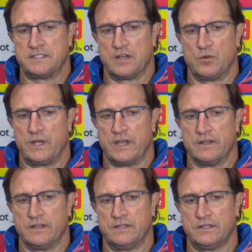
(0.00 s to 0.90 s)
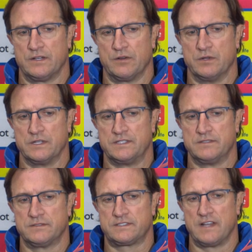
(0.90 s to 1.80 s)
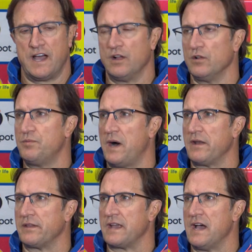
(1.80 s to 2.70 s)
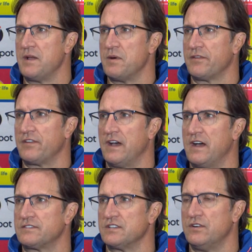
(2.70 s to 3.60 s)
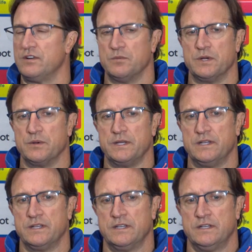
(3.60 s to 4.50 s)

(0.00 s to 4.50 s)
You know, we had a really stale part of the game after half time where we